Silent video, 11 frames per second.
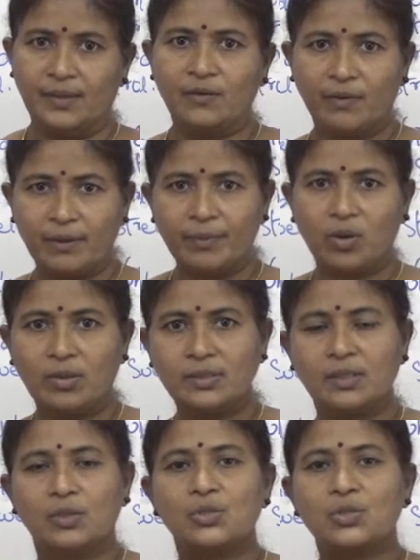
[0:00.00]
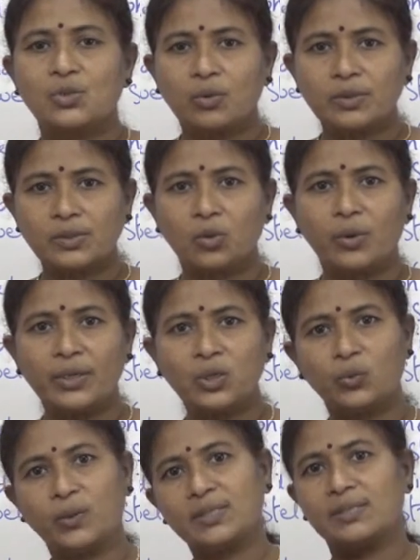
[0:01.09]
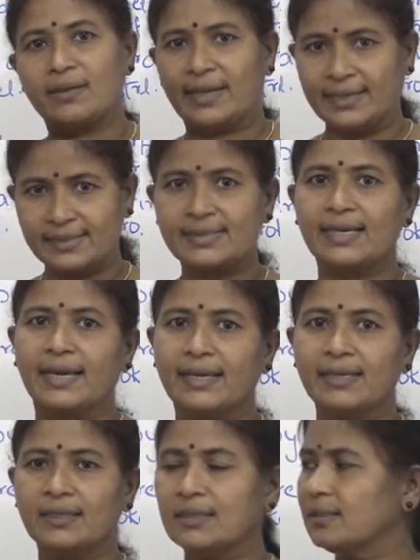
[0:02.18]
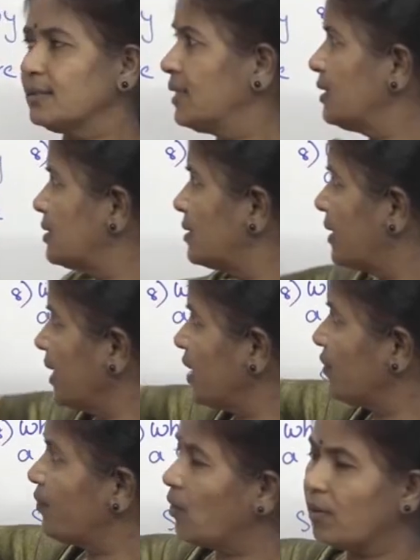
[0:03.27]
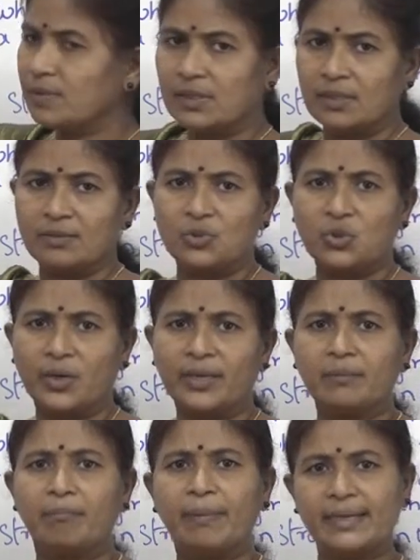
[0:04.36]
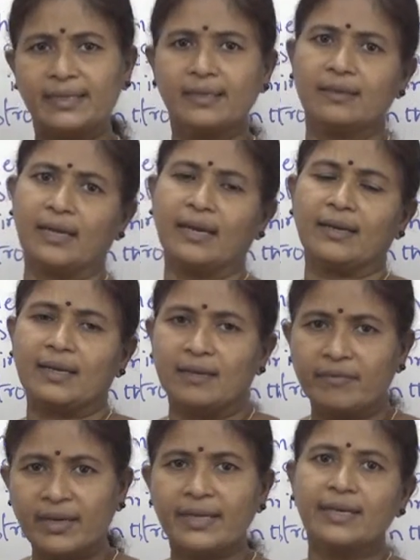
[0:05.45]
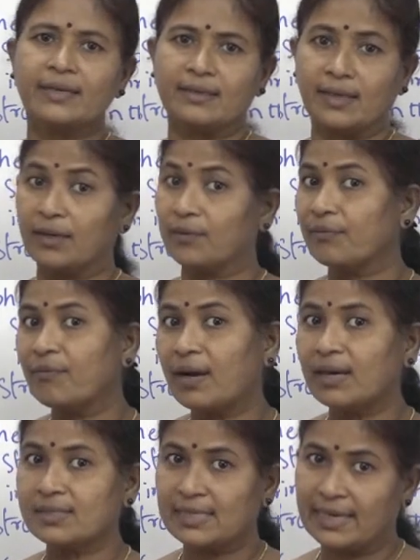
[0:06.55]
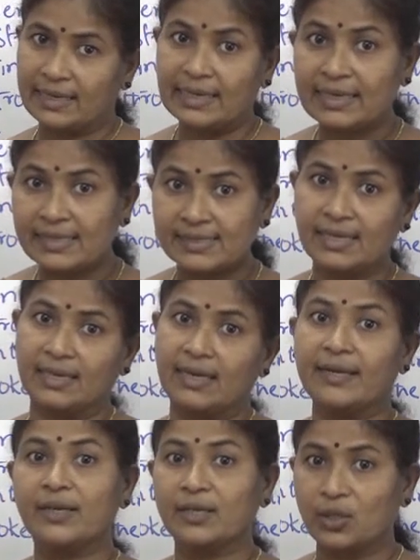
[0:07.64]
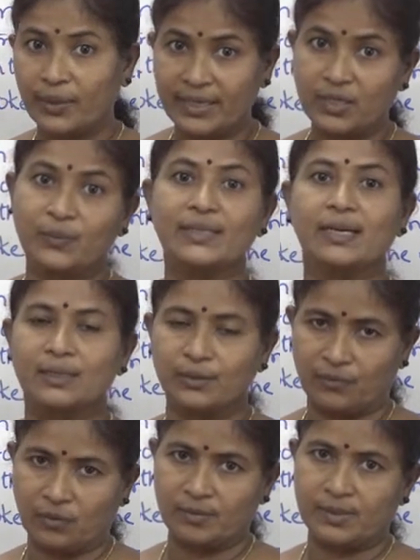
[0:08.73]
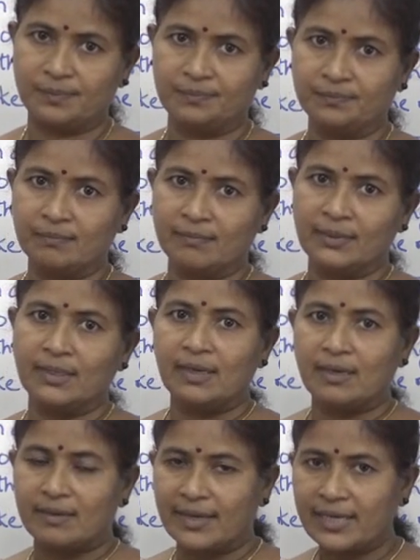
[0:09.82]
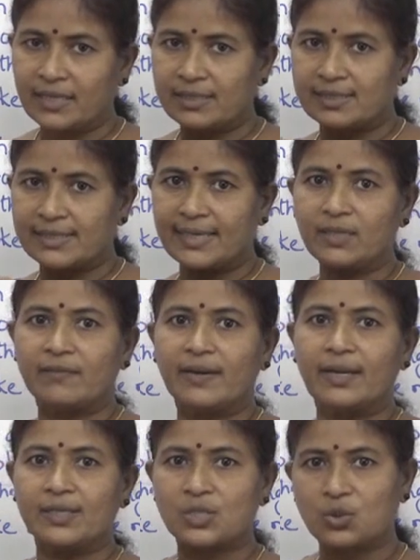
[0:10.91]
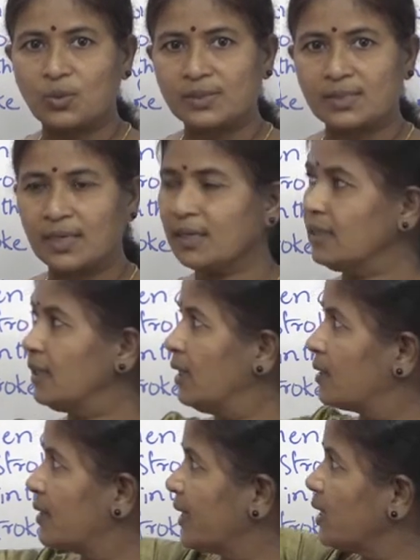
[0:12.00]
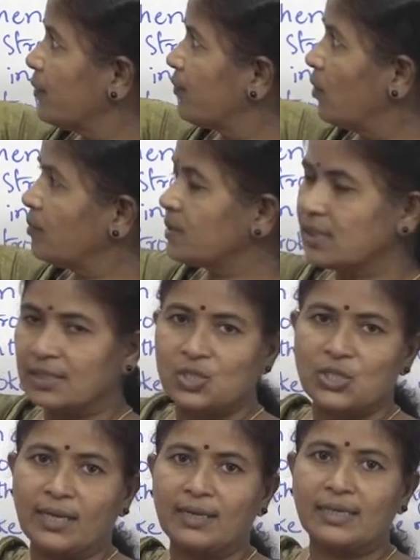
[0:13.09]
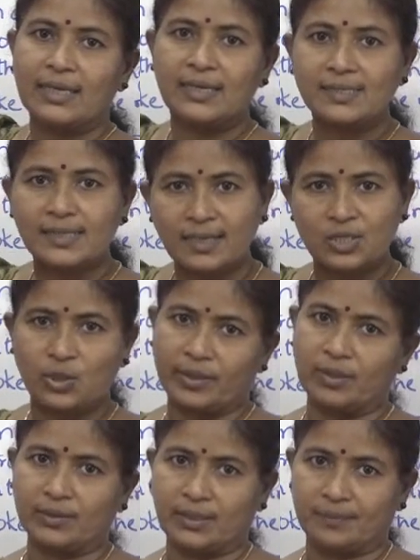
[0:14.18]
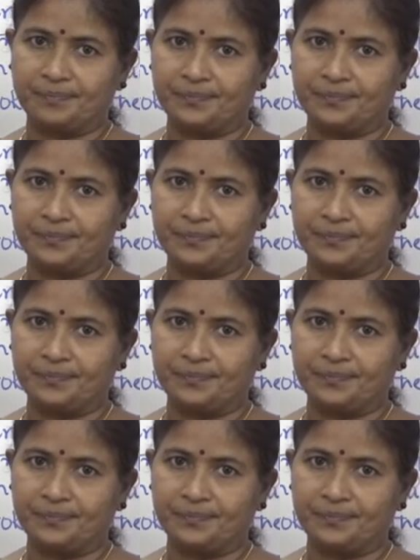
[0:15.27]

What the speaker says: Why? Because strokes going towards right side, these right forms join better and convenient and fast and easy and accurate with the other forms. Right side velle strokes ki right forms chala easy ga join avutayi